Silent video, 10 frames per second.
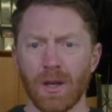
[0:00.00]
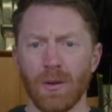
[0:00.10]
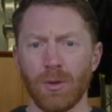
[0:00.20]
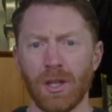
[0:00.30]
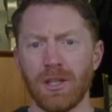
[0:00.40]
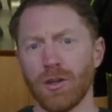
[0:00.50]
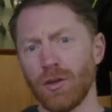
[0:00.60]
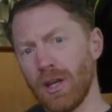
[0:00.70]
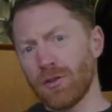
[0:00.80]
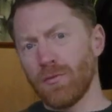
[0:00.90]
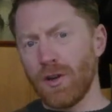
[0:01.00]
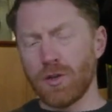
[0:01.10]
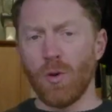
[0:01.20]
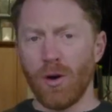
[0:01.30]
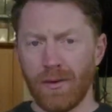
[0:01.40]
But then you could get some
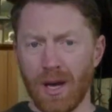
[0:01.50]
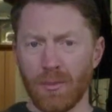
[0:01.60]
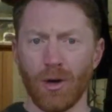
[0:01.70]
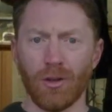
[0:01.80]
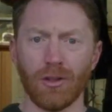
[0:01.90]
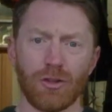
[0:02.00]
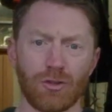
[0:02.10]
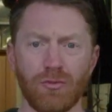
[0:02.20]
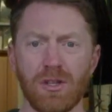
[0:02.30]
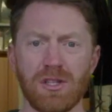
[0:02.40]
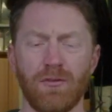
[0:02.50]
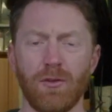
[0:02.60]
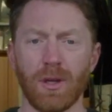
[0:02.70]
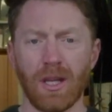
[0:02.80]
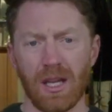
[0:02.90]
fresh water in that bottle and just rinse it
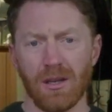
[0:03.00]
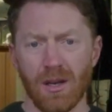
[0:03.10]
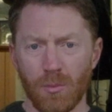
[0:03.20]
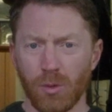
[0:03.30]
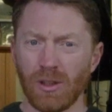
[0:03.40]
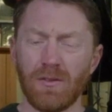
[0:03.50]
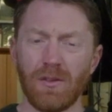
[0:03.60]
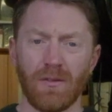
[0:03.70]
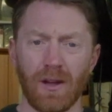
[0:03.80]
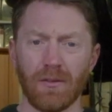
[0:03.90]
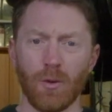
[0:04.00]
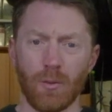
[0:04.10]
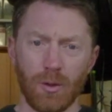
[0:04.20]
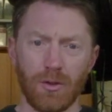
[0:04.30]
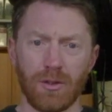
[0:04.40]
through again, but leaving the valve
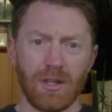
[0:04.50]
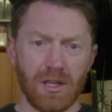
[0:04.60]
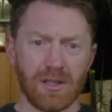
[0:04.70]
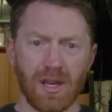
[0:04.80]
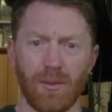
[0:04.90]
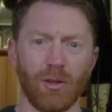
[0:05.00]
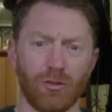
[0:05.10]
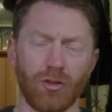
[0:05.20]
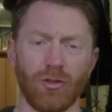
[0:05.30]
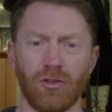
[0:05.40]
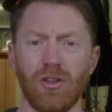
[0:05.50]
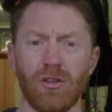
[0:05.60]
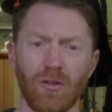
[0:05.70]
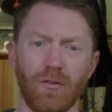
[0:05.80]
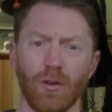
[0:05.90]
open, this time it'll just continue
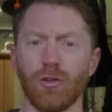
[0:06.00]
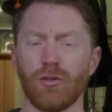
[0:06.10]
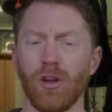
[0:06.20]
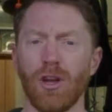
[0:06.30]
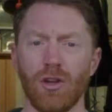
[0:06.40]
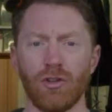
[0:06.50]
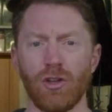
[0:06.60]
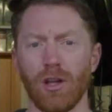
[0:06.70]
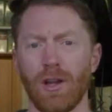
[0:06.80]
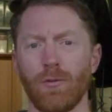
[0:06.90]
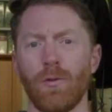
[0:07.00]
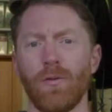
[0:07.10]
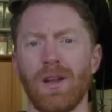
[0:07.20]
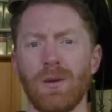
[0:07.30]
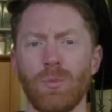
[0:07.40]
to flush, so you're not left with
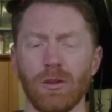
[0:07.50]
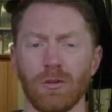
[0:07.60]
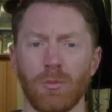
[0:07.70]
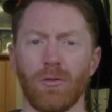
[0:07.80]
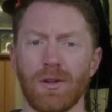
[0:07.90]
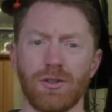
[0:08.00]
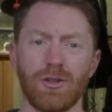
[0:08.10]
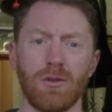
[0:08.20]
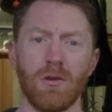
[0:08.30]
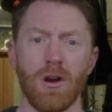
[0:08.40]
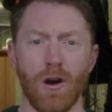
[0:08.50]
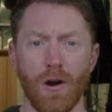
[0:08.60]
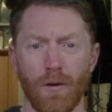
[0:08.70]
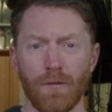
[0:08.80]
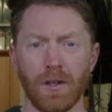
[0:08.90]
any build-up or residue
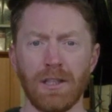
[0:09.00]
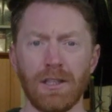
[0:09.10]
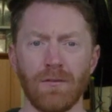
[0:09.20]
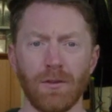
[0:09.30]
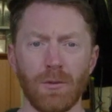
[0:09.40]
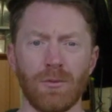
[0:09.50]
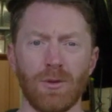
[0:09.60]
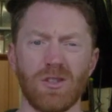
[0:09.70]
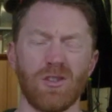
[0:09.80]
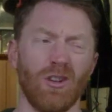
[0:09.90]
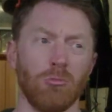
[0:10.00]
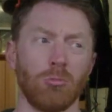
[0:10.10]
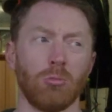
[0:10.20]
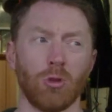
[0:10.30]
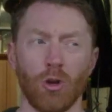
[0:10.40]
of the cleaning fluid, which
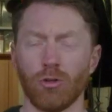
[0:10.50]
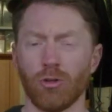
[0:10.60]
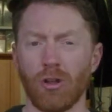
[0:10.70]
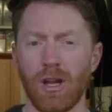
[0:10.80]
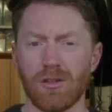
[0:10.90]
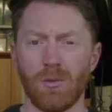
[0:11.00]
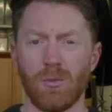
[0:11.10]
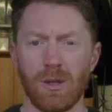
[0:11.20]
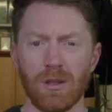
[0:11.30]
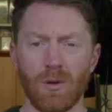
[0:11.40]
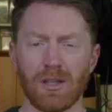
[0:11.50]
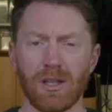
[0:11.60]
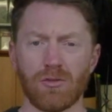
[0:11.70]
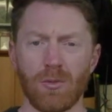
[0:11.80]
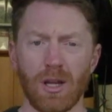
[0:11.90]
could also start to be quite
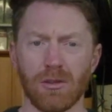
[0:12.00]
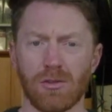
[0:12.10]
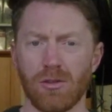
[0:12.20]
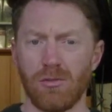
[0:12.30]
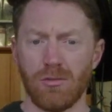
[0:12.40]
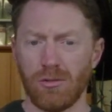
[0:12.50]
detrimental to